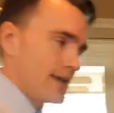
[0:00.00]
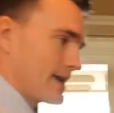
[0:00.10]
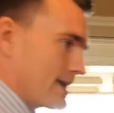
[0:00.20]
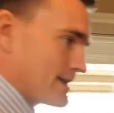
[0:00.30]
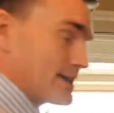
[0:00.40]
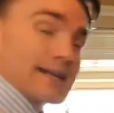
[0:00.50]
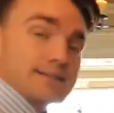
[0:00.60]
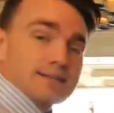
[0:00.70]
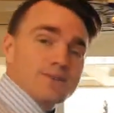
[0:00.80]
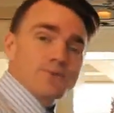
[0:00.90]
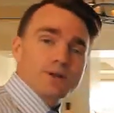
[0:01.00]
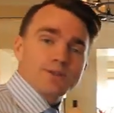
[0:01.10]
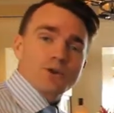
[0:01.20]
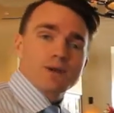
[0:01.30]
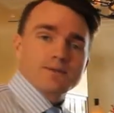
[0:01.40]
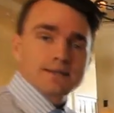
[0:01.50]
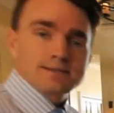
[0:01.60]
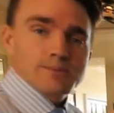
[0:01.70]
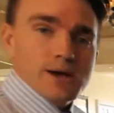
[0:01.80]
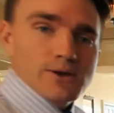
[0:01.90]
And that's another one of the great
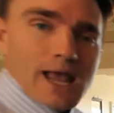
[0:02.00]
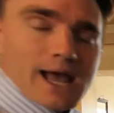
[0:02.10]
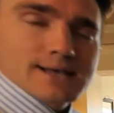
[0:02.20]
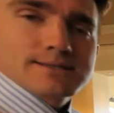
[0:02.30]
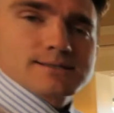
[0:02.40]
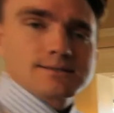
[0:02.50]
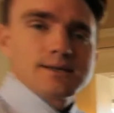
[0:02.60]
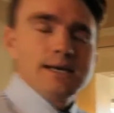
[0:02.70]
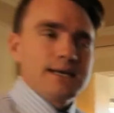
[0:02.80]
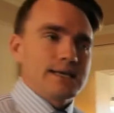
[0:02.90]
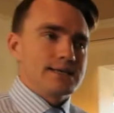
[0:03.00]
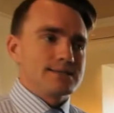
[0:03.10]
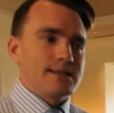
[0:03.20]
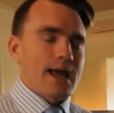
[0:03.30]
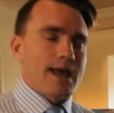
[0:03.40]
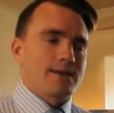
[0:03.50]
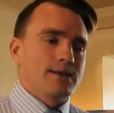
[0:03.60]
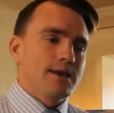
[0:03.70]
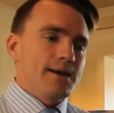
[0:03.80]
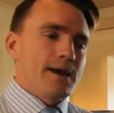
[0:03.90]
things about Cassins, is that
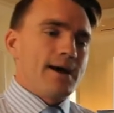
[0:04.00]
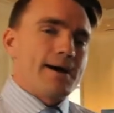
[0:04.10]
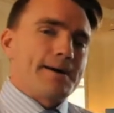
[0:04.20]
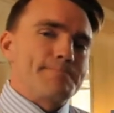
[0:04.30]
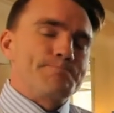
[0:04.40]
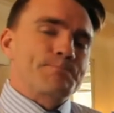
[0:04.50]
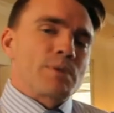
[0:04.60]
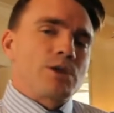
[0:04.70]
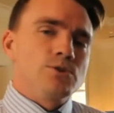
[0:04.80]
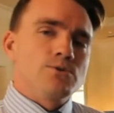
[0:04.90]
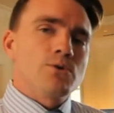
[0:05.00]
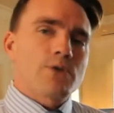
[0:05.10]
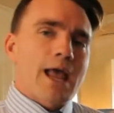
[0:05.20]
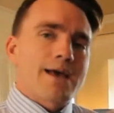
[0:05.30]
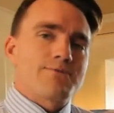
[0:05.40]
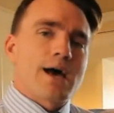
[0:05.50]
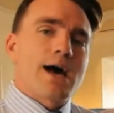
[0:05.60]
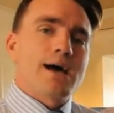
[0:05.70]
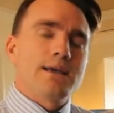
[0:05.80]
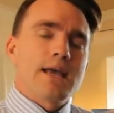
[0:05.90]
um, you don't have the
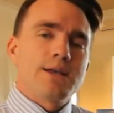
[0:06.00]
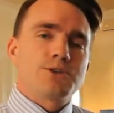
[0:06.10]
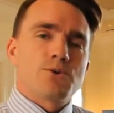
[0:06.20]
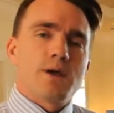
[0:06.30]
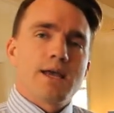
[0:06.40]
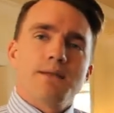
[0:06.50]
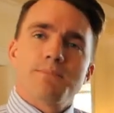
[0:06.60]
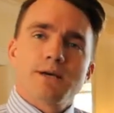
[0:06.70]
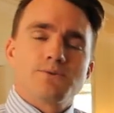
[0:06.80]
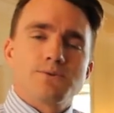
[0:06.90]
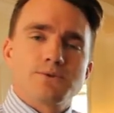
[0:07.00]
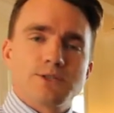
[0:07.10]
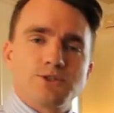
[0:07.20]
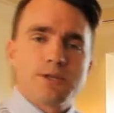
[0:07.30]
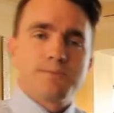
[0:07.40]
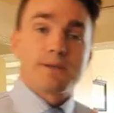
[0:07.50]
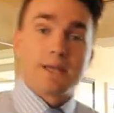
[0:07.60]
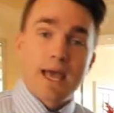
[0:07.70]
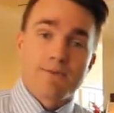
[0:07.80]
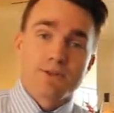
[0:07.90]
high H O A and Melrose that you
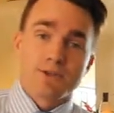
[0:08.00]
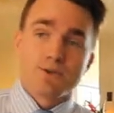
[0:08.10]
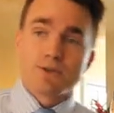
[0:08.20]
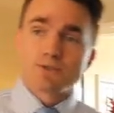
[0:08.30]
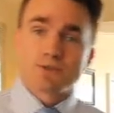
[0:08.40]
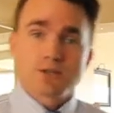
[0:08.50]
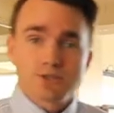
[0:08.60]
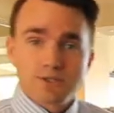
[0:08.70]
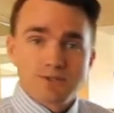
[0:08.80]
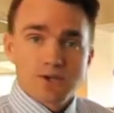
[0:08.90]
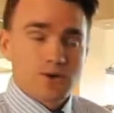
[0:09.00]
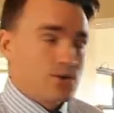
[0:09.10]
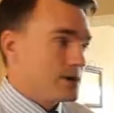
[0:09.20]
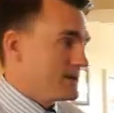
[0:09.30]
typically have in the new construction. So